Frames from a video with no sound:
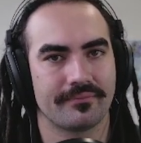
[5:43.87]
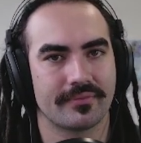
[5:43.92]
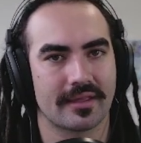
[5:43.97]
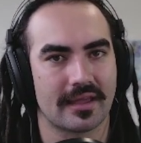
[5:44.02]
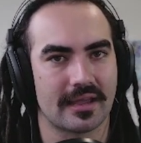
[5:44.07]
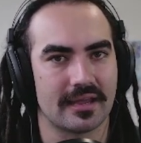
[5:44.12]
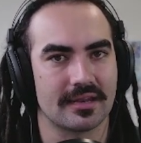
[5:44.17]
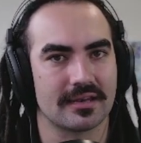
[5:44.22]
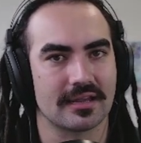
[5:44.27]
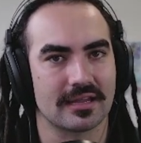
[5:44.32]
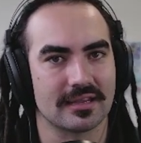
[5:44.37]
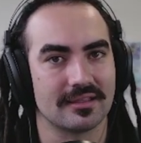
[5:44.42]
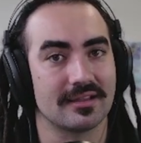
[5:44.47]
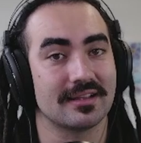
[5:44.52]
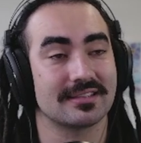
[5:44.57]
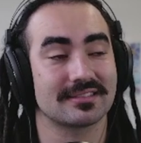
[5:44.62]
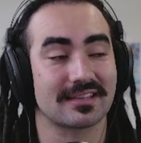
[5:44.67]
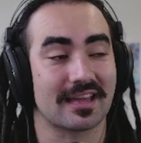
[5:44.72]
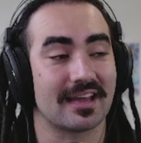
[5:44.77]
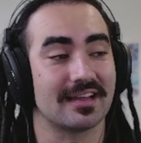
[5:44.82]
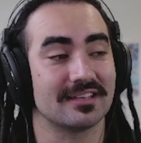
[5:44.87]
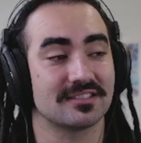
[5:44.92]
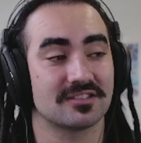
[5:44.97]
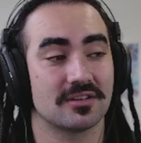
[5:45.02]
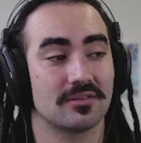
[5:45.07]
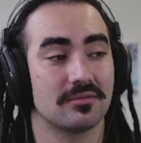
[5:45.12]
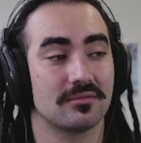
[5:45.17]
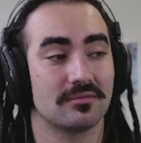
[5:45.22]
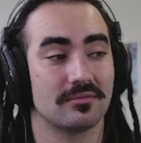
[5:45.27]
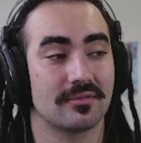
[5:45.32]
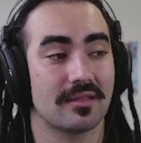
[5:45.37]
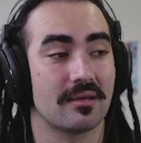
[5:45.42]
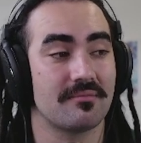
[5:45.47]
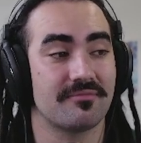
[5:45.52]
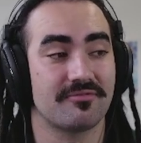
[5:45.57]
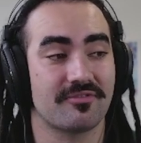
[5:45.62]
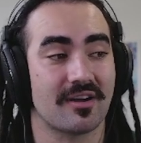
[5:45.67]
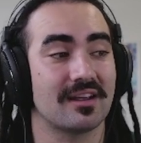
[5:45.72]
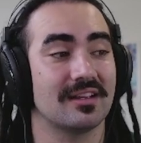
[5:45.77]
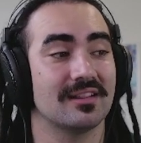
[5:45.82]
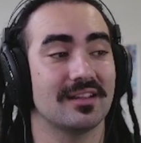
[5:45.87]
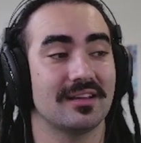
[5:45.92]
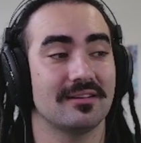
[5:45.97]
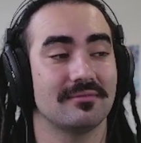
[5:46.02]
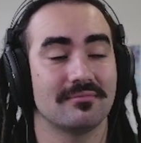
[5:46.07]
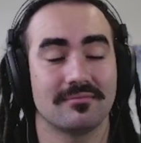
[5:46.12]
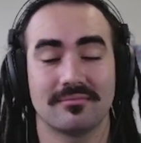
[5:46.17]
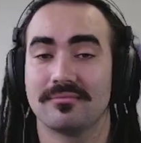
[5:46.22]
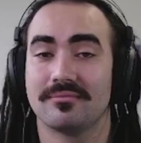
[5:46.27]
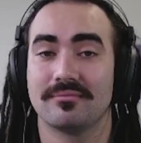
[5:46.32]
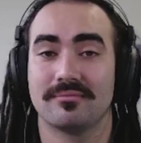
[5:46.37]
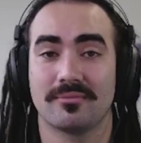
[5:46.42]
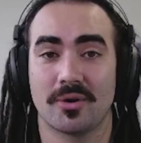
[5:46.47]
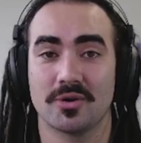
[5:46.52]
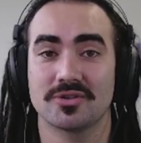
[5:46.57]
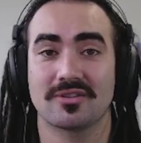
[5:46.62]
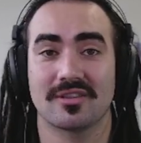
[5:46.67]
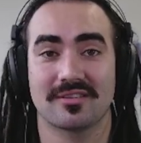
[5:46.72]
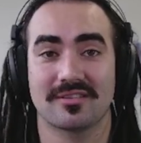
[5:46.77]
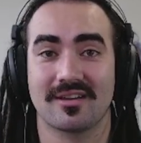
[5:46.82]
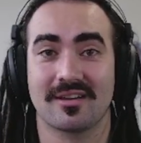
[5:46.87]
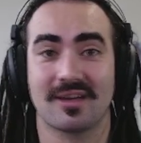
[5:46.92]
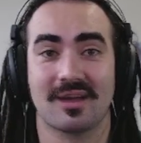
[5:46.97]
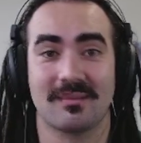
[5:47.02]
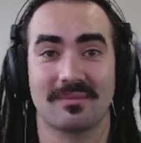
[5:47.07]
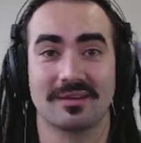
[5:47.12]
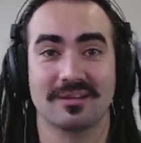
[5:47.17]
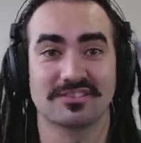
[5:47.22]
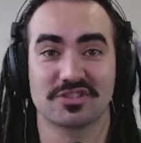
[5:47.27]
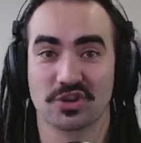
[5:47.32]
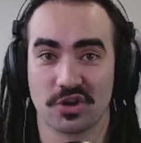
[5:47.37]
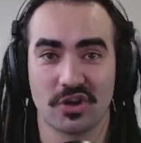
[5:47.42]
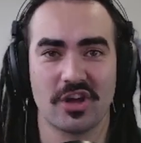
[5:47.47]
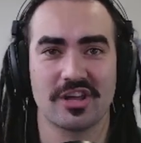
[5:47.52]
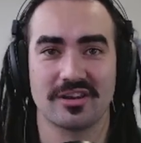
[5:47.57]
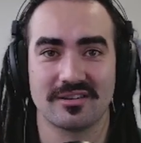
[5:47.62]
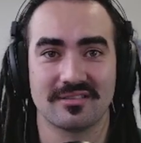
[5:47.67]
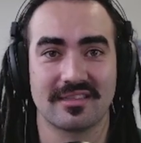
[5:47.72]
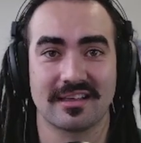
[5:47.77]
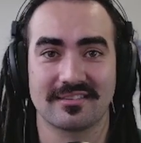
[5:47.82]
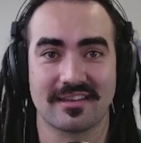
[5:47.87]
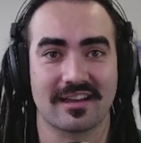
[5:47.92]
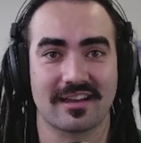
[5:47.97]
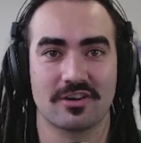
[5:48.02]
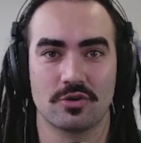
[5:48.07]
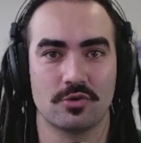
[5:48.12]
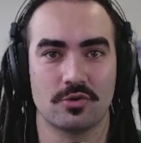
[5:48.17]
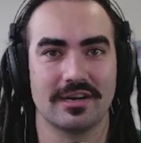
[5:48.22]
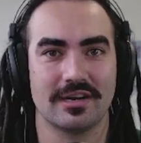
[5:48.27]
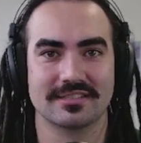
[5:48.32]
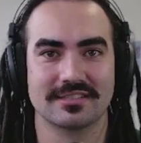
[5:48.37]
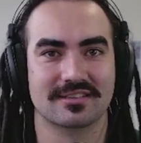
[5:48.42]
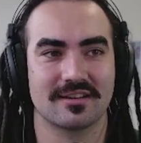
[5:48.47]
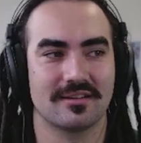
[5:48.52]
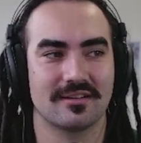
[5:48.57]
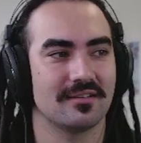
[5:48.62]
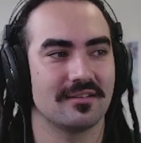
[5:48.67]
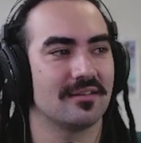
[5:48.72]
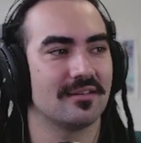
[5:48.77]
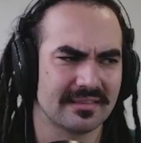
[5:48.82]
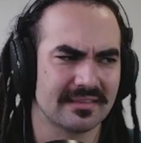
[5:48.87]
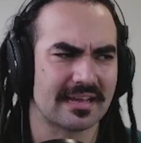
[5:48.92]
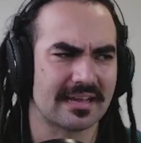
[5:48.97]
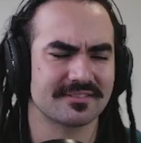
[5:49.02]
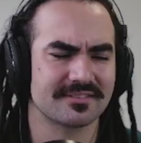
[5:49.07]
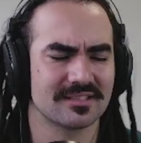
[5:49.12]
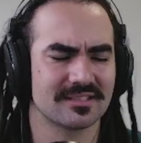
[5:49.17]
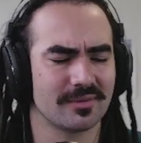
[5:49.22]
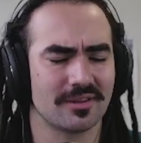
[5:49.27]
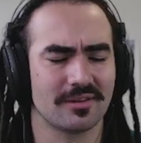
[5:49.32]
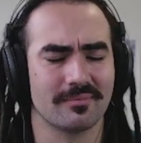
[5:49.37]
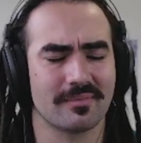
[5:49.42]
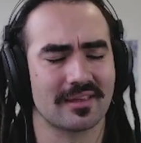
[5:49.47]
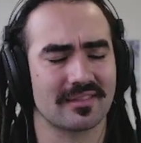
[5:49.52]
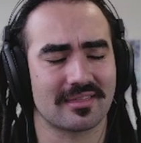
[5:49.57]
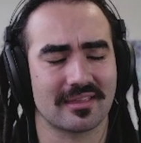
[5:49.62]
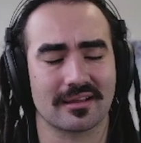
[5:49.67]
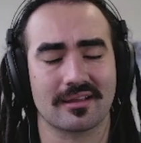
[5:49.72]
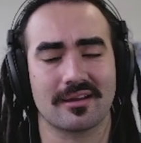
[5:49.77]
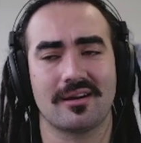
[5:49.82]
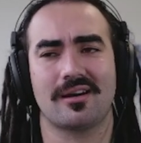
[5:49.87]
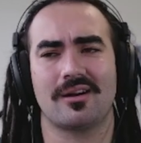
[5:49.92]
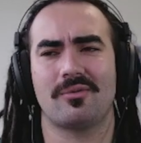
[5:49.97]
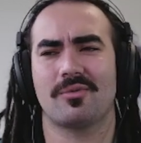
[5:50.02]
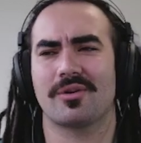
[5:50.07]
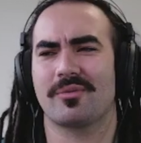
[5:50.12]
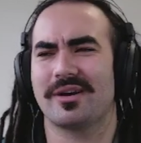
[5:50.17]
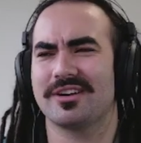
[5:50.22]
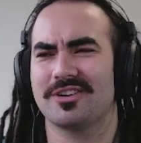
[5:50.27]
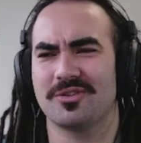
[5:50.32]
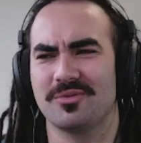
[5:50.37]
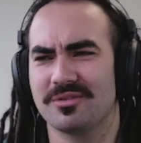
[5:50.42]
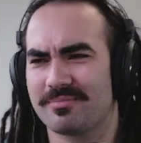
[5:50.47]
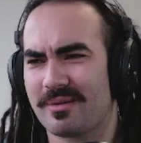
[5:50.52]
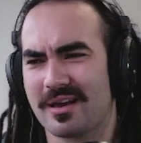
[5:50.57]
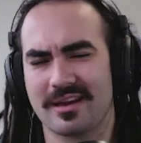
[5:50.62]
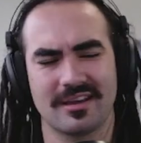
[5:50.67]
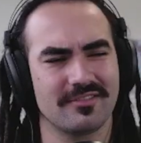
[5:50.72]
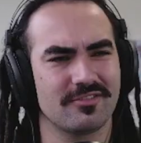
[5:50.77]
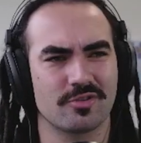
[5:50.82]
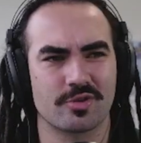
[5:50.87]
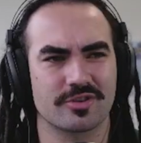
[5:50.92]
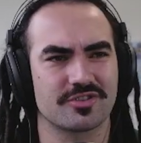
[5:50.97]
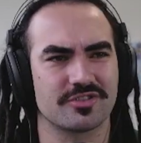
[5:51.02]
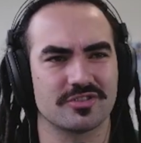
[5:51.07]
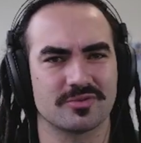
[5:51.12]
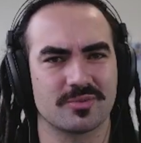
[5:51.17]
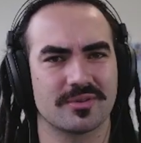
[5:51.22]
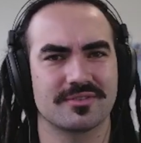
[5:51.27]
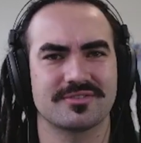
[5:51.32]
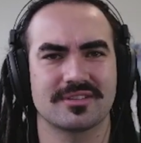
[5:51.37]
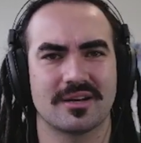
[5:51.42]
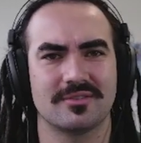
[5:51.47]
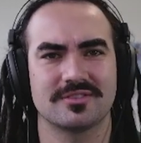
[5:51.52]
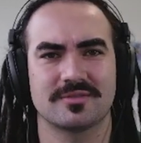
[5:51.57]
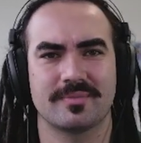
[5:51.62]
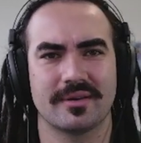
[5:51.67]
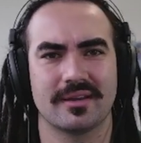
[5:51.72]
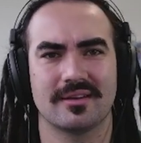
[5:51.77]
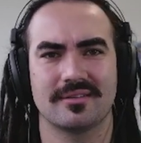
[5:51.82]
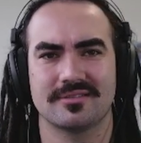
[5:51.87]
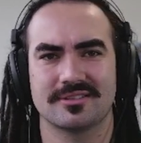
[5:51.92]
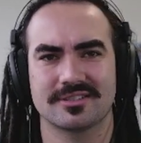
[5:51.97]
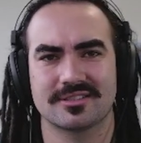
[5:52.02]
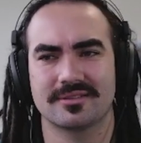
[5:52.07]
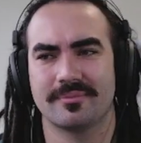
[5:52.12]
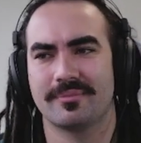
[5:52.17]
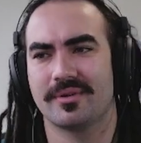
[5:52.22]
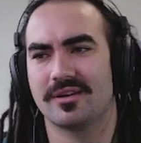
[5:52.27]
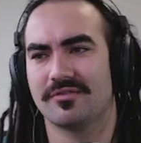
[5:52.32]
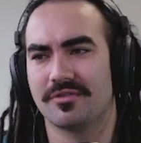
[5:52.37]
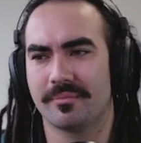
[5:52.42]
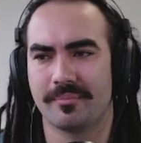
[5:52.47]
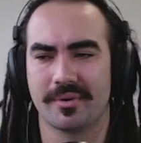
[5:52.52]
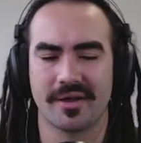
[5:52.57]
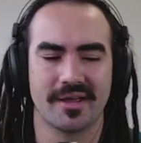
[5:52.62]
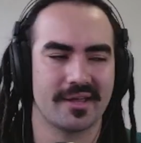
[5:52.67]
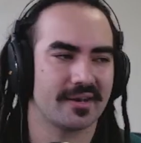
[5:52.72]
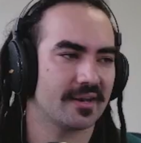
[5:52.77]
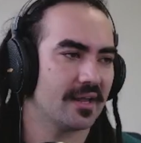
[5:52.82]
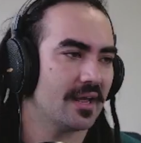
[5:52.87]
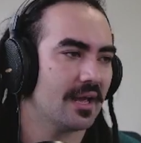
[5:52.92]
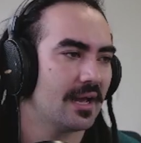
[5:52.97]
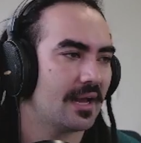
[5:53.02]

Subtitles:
And in this case, them failing most of the time is good. They're taking a risk. Now, some of you may think, oh, what do I do with behavior issues? What if someone's been just a bit of a butt?